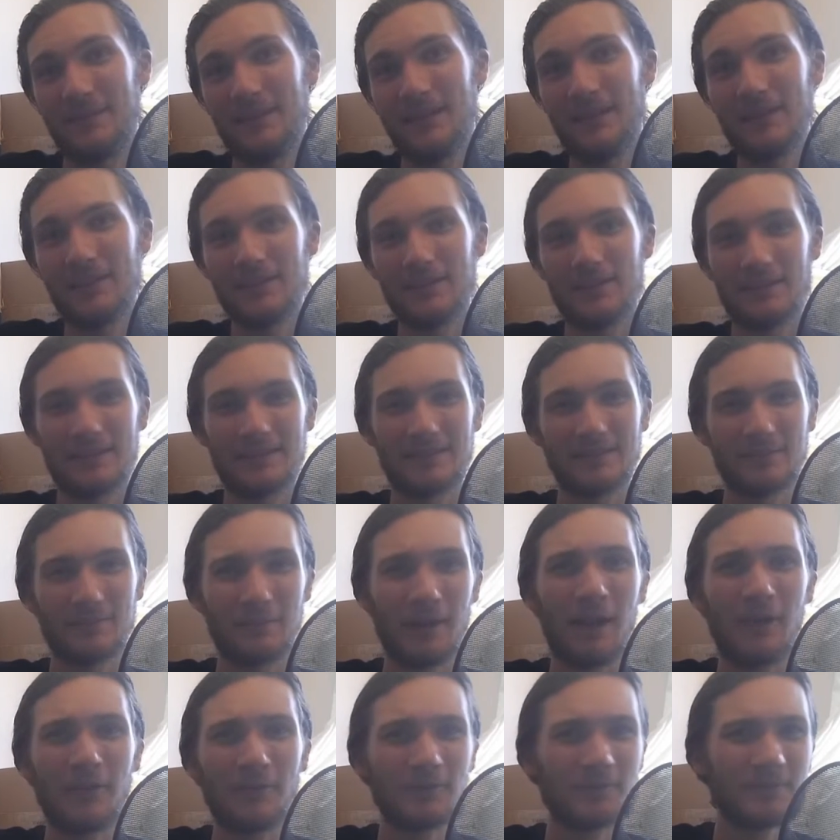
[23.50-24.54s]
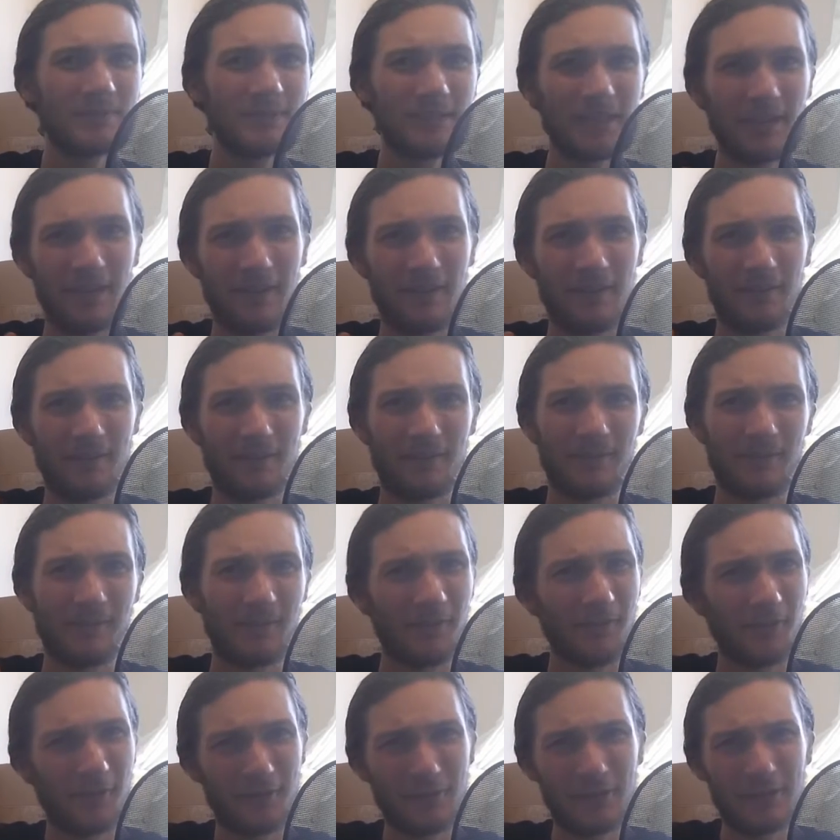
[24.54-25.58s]
It's around
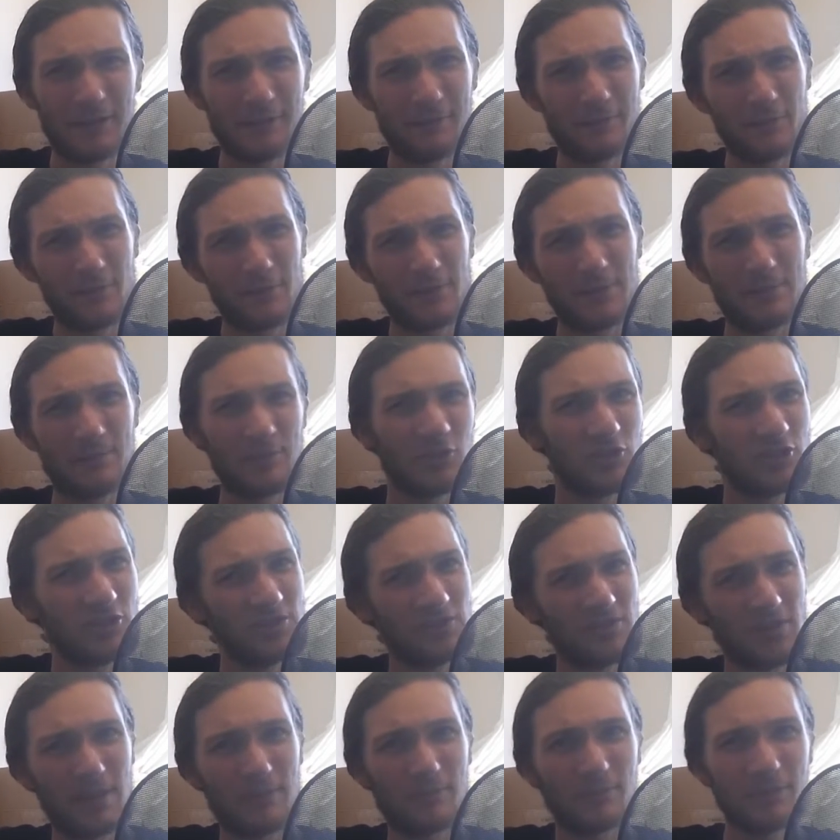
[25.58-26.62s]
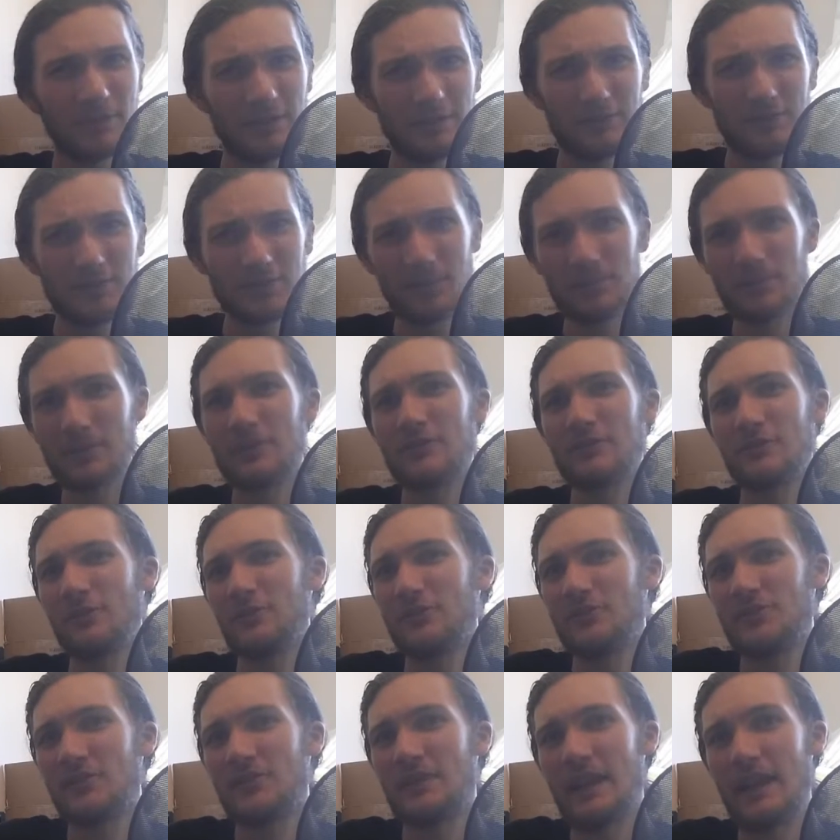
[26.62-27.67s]
34 images, I believe, something close to
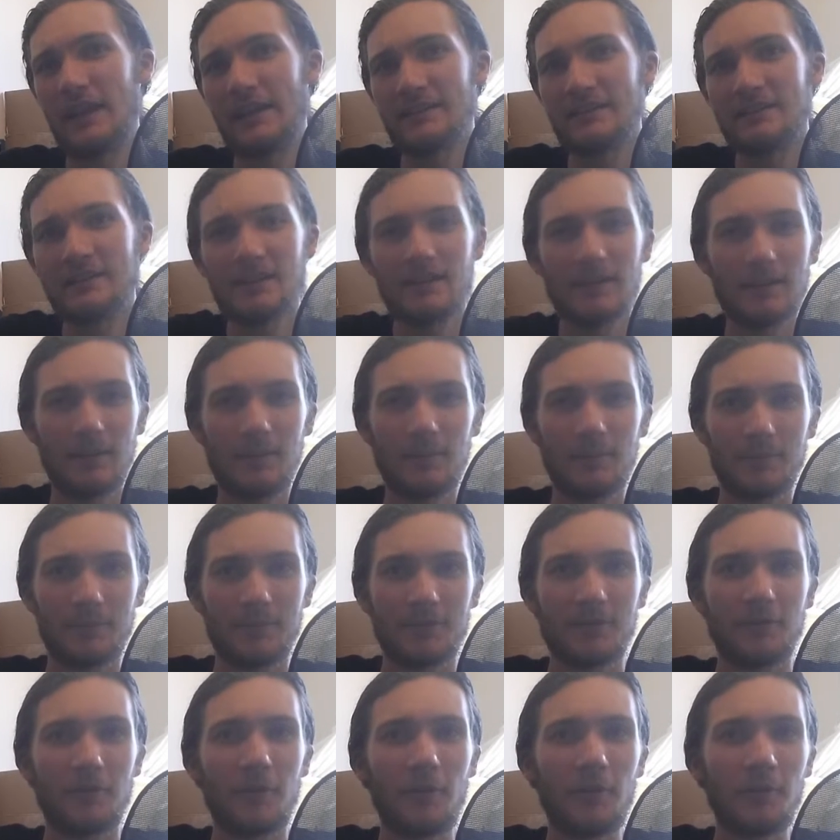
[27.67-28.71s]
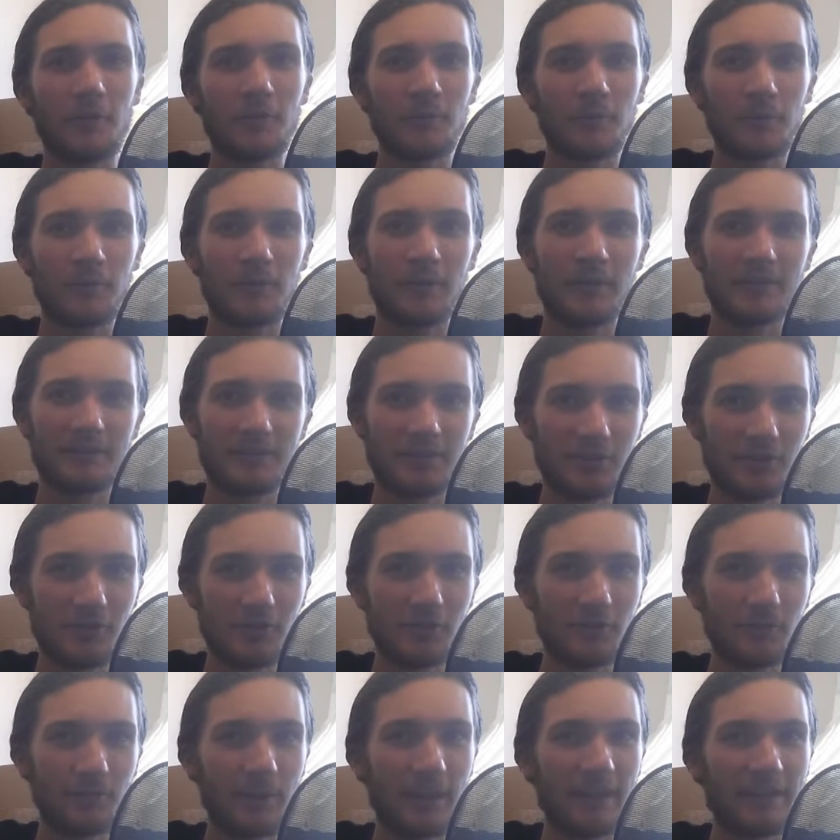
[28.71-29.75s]
that. They're all digital
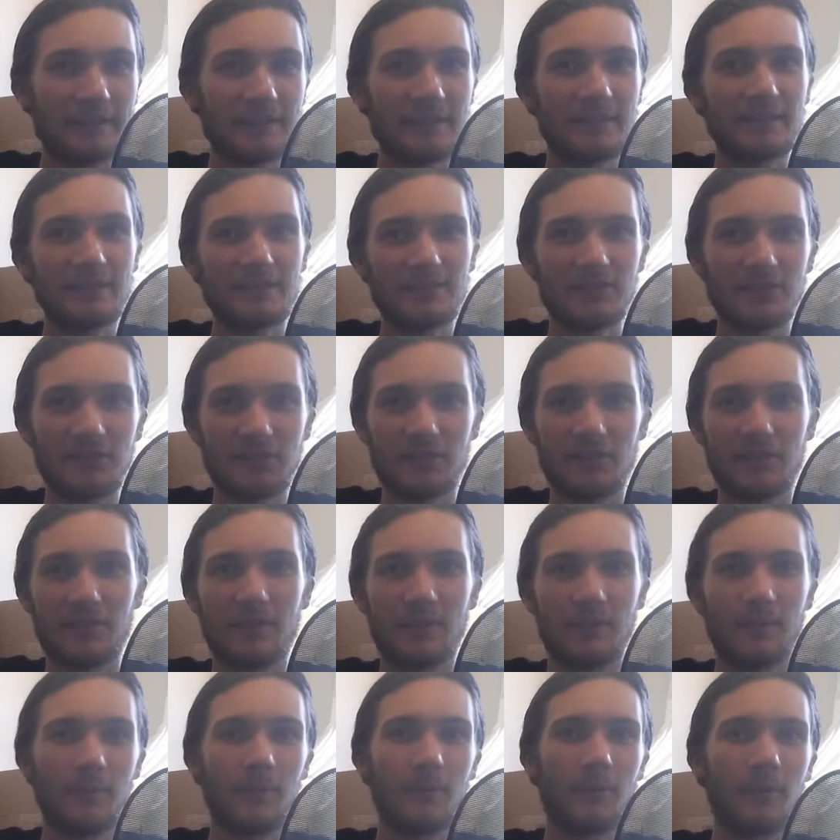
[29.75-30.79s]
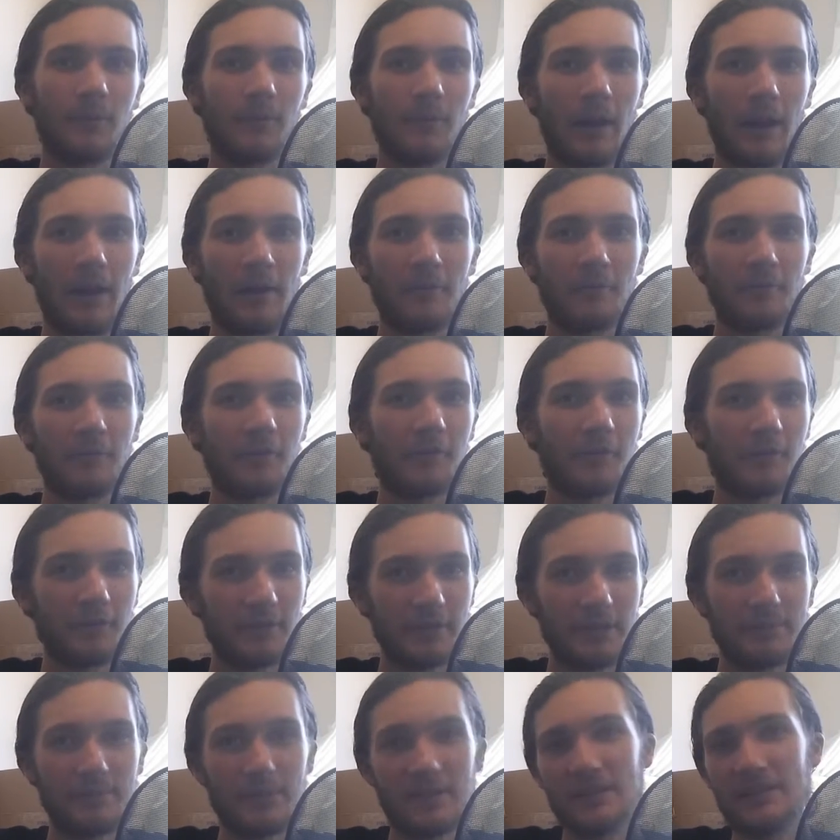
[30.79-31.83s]
paintings, around 30
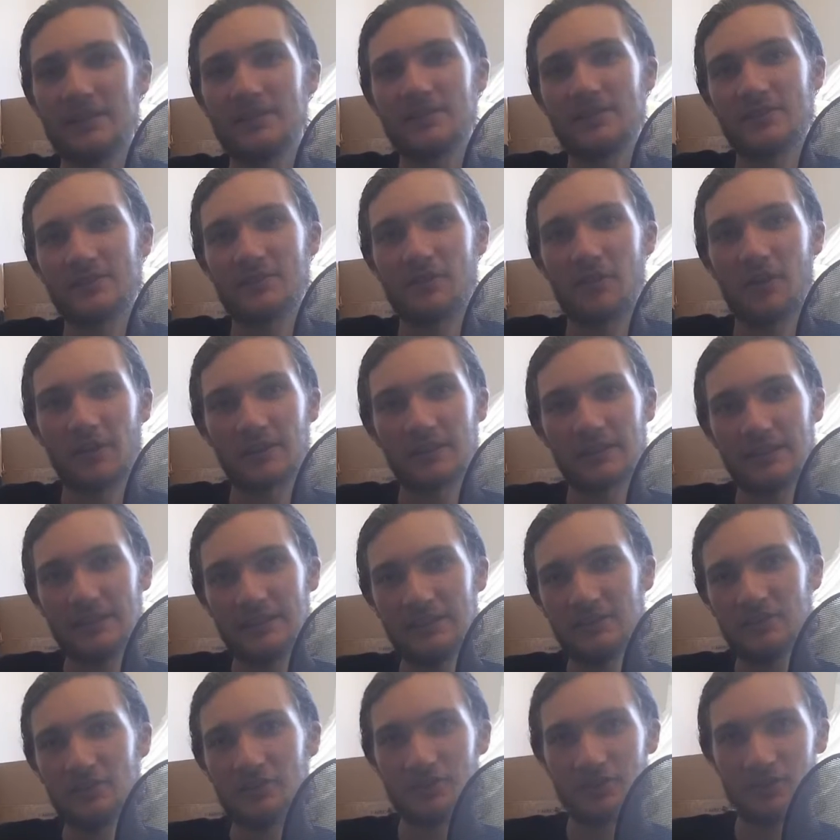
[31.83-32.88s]
minutes long each,